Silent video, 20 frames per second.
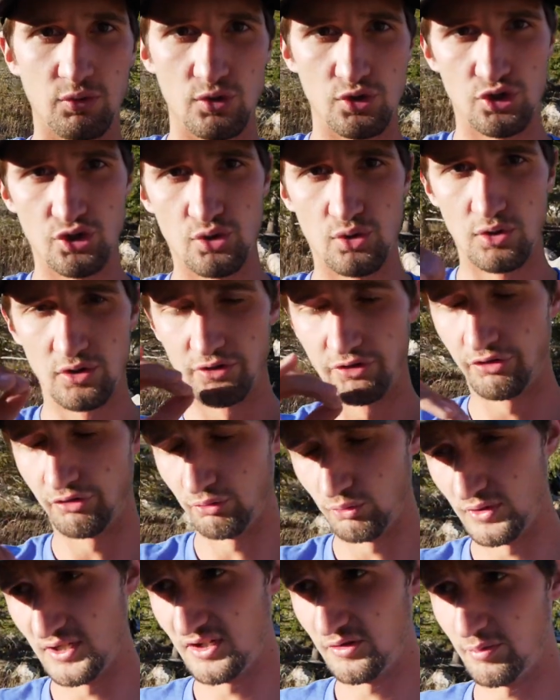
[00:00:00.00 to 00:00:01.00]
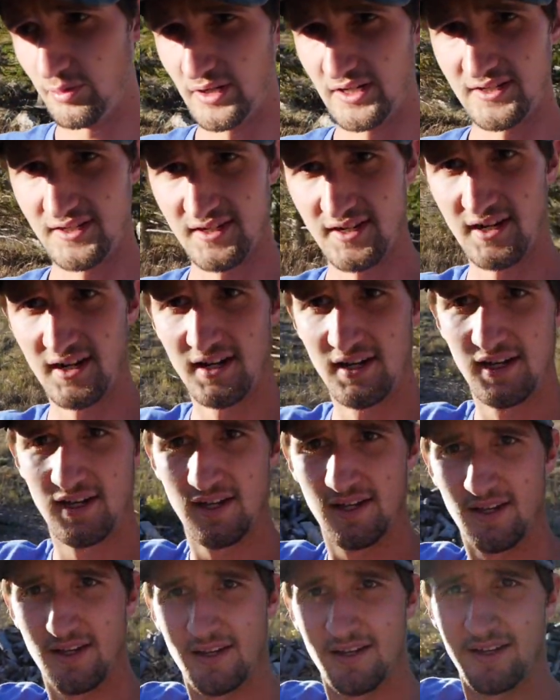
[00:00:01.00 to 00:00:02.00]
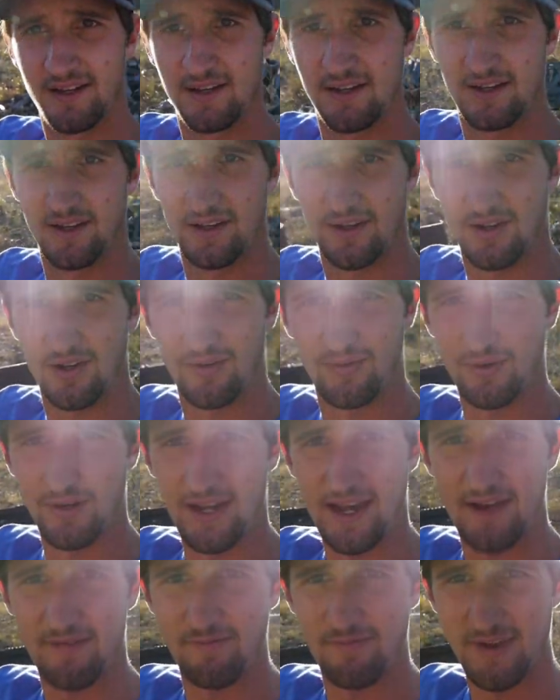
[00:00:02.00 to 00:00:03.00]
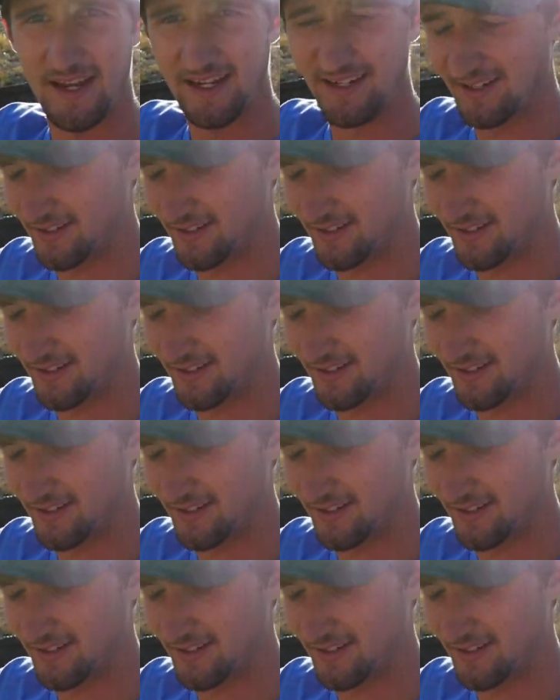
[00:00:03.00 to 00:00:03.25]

one short and sweet. But uh, we have made